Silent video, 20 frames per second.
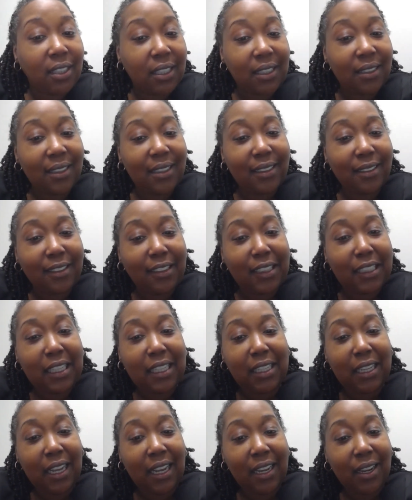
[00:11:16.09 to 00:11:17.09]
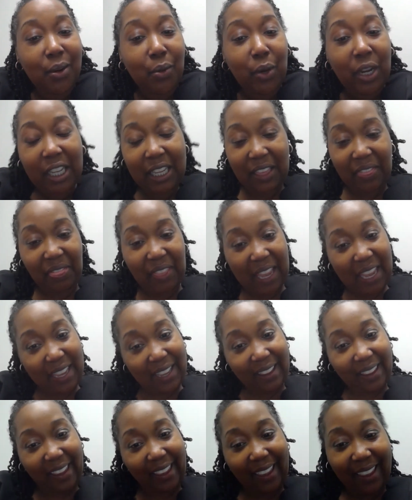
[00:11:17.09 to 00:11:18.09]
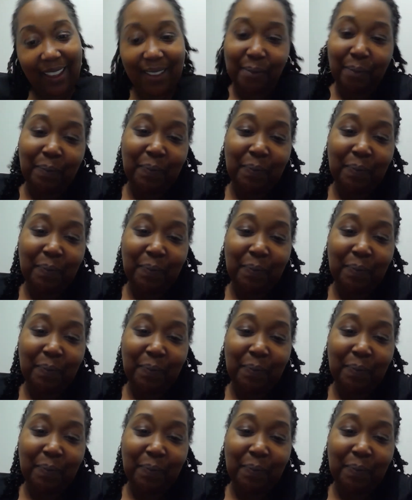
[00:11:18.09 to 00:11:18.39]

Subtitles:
and see what you think.